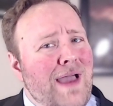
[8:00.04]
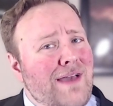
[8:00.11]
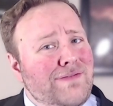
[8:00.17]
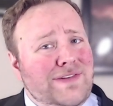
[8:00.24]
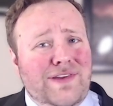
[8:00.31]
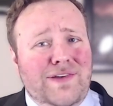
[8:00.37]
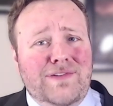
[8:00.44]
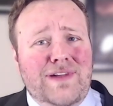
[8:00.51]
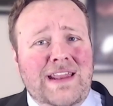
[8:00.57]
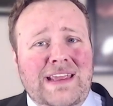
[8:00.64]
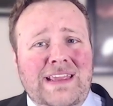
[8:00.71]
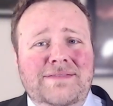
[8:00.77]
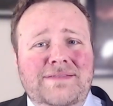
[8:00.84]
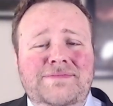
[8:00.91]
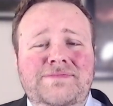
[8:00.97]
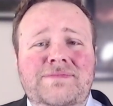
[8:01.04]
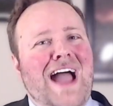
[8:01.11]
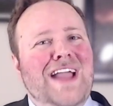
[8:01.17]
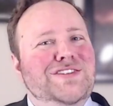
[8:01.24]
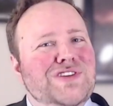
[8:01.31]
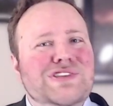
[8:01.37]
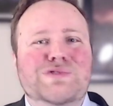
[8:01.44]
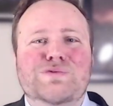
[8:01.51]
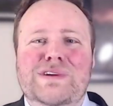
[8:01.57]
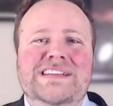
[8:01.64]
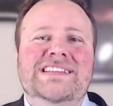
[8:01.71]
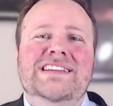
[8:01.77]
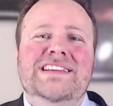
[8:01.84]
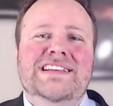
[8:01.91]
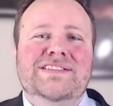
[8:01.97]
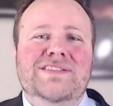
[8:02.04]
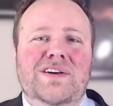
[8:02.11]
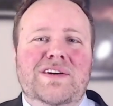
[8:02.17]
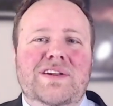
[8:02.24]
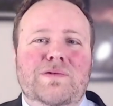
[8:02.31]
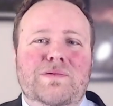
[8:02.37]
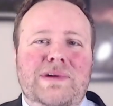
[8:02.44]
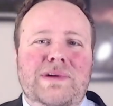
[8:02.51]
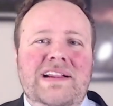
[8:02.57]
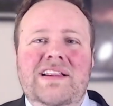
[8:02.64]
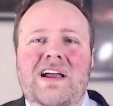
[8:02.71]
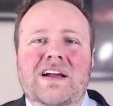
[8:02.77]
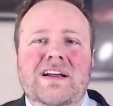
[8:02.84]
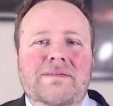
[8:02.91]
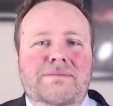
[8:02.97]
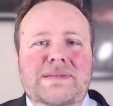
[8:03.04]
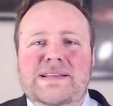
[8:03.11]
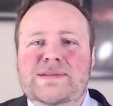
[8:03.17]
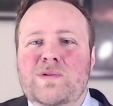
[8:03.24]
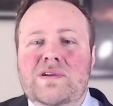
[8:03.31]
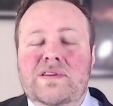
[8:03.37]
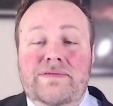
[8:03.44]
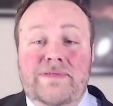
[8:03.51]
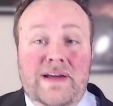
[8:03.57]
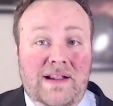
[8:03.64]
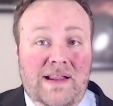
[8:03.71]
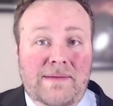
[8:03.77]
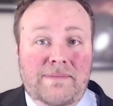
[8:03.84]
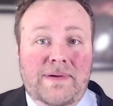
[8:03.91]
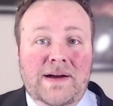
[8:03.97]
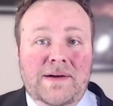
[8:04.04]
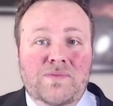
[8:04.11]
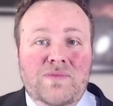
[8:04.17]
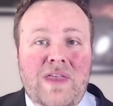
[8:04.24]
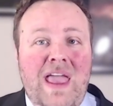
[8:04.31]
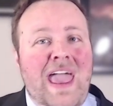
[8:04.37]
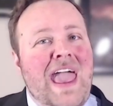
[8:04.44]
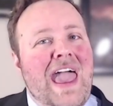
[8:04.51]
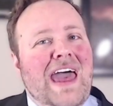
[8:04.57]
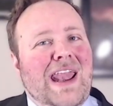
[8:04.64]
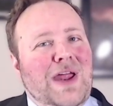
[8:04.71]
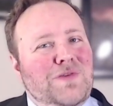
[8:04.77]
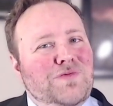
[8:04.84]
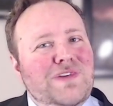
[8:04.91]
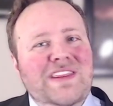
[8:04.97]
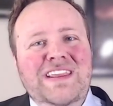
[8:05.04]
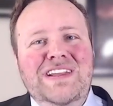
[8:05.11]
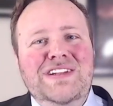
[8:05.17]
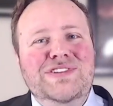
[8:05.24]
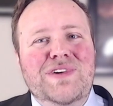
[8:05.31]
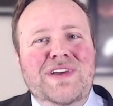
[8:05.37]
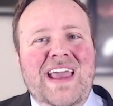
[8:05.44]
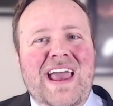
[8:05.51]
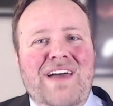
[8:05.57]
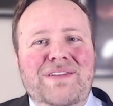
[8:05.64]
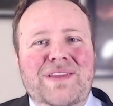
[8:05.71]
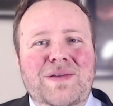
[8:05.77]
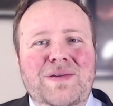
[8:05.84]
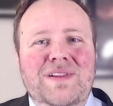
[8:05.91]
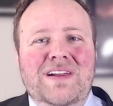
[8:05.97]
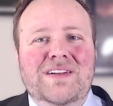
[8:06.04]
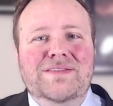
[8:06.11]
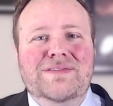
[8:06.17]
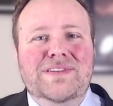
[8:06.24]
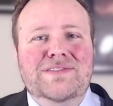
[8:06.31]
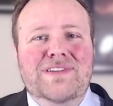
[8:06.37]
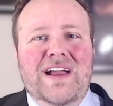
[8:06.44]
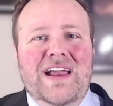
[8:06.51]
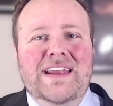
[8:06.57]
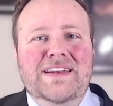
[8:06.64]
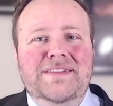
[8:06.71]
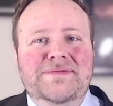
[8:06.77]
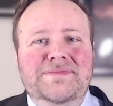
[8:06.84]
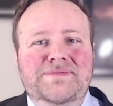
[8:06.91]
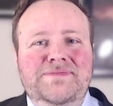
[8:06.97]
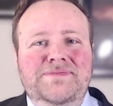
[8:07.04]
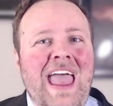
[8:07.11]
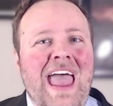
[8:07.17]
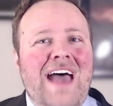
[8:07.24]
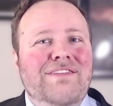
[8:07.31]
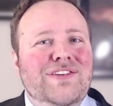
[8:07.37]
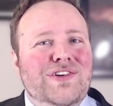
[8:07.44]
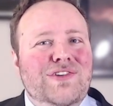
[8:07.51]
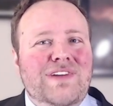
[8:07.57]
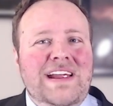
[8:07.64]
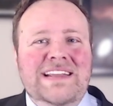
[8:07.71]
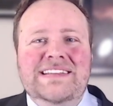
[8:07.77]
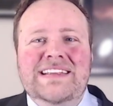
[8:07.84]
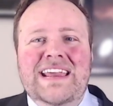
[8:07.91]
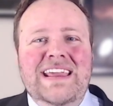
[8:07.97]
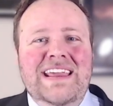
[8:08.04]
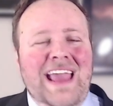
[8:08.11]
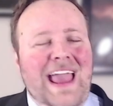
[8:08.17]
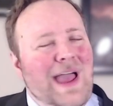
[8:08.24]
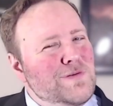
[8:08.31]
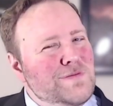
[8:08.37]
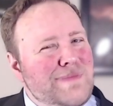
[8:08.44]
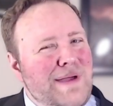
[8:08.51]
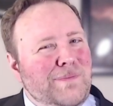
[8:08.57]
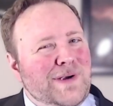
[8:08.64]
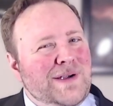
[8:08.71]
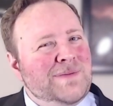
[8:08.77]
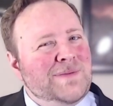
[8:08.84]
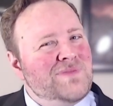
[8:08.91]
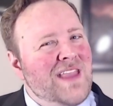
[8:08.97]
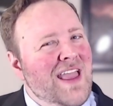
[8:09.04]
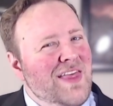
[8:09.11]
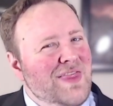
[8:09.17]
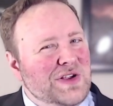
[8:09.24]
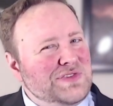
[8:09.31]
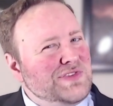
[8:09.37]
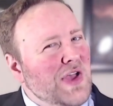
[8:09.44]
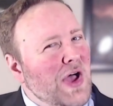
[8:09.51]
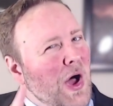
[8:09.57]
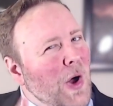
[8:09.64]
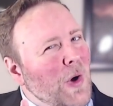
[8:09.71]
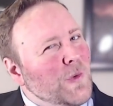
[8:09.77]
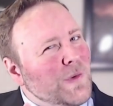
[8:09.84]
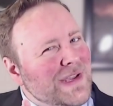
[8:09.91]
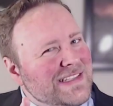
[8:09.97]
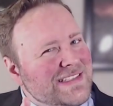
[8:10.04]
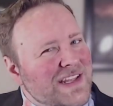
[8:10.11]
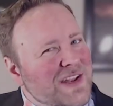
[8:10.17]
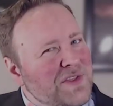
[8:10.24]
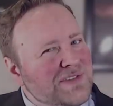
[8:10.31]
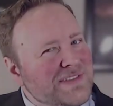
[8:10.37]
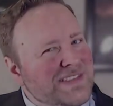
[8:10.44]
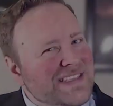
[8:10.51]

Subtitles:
haven't already. I just recently started a read-along of Mistborn the Final Empire, and I'd really enjoy having you along for the ride. Have a great day, and remember, there's always another